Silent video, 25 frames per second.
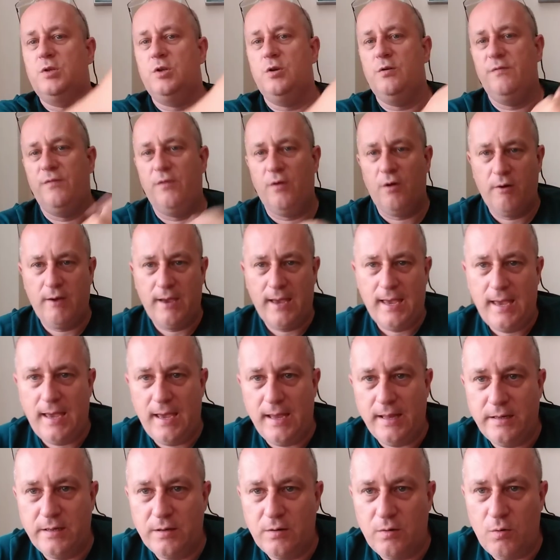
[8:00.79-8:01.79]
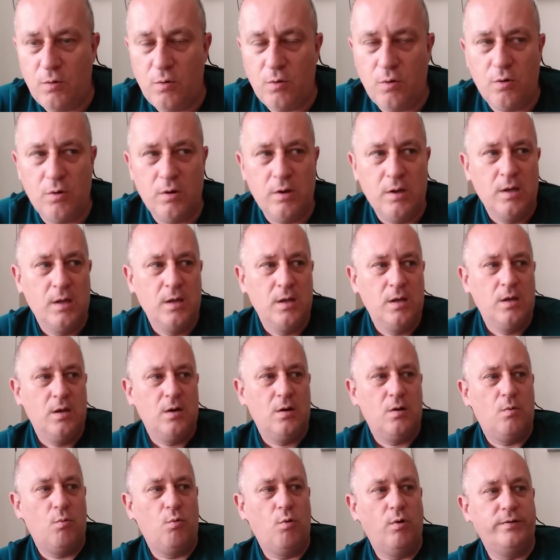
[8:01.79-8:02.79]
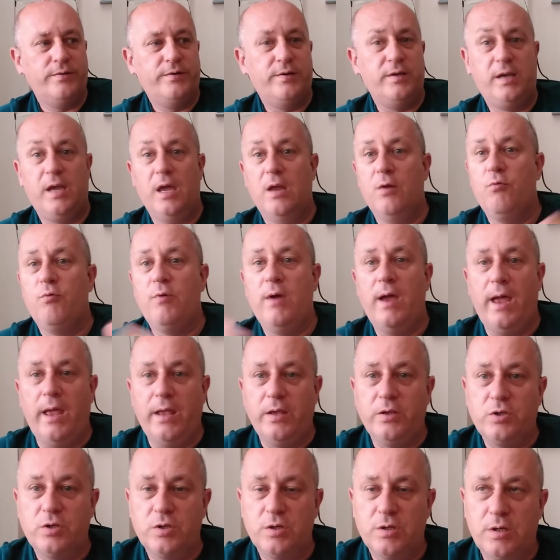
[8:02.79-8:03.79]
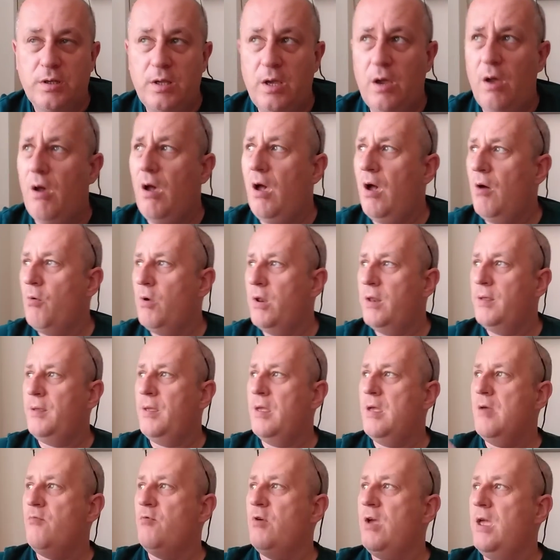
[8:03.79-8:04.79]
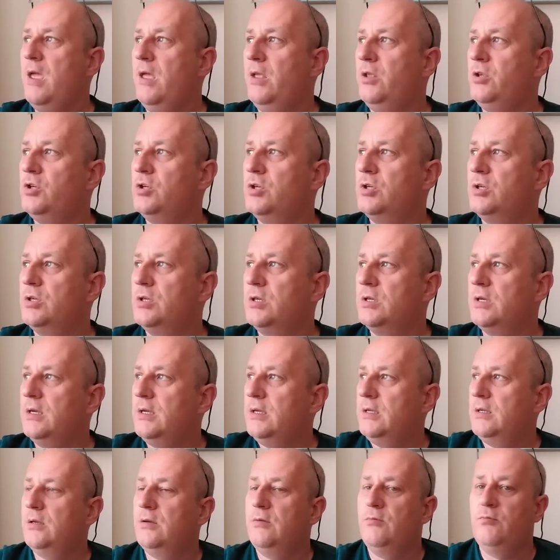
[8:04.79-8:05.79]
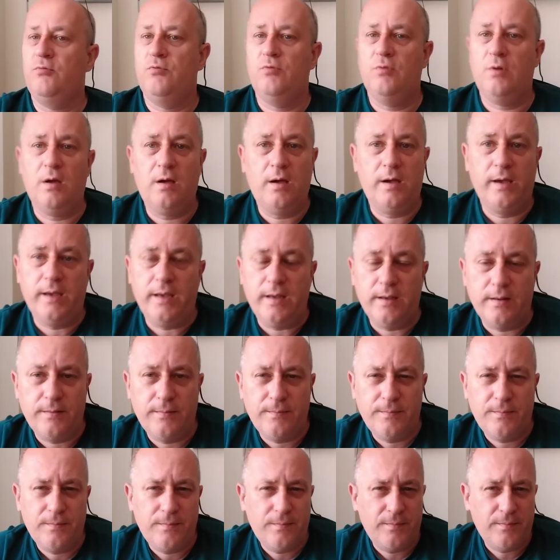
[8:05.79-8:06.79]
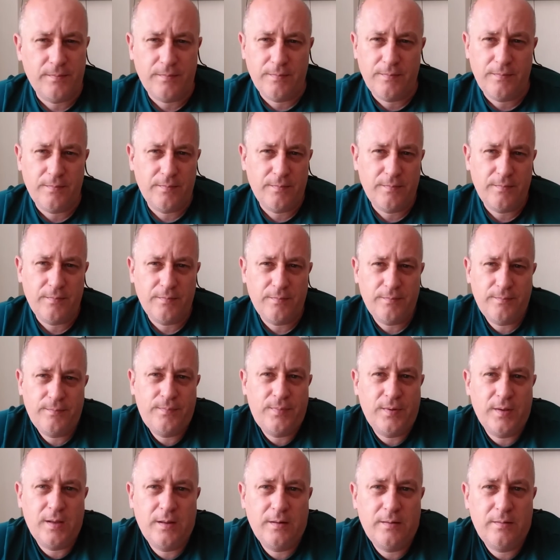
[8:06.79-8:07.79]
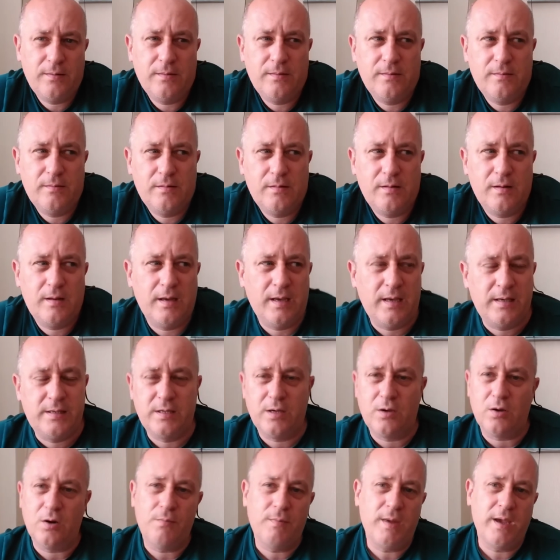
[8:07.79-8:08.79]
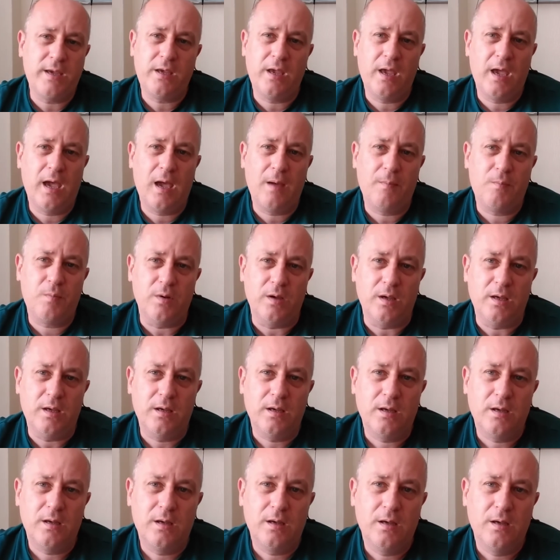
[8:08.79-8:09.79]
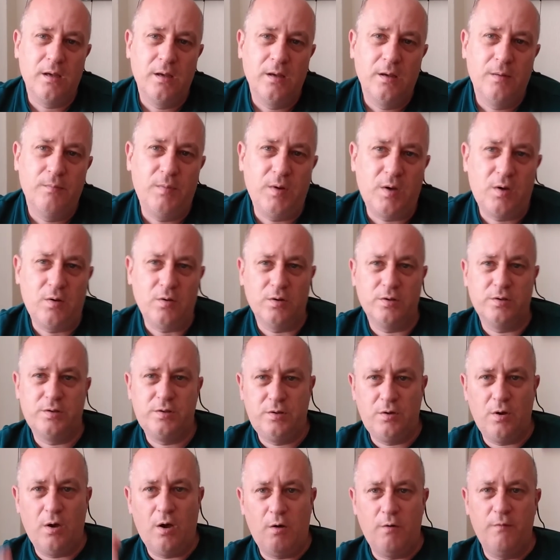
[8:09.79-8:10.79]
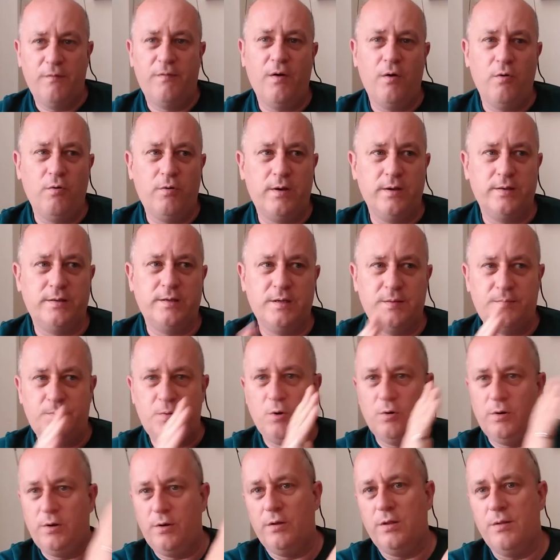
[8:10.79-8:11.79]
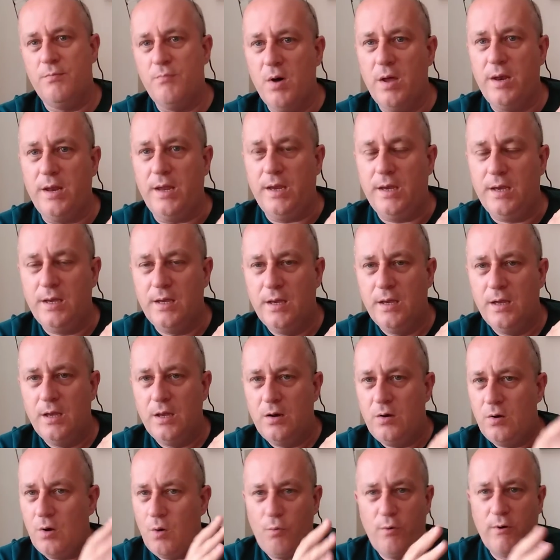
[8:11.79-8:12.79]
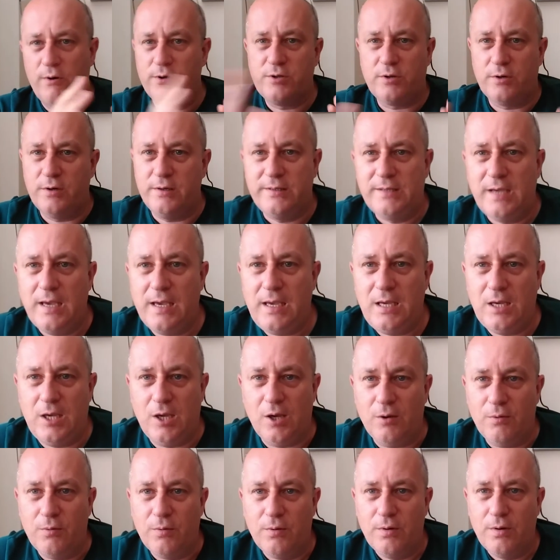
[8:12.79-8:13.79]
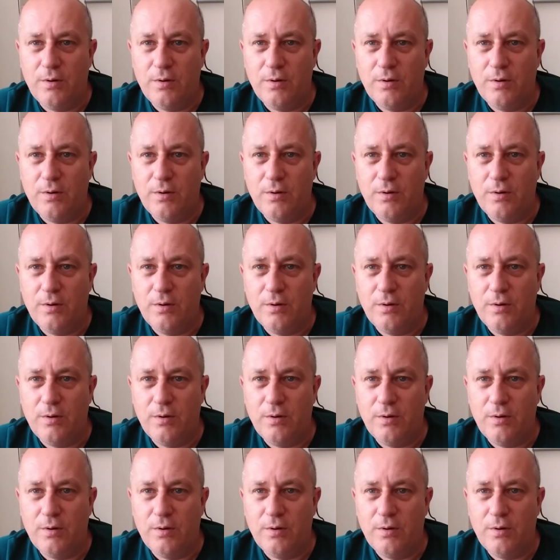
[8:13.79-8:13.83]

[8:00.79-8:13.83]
too far ahead or want to get rich. They go, I want to get rich. Right, but is it going to make you happy? Because your whole focus is purely on the money, not where it's going to take you.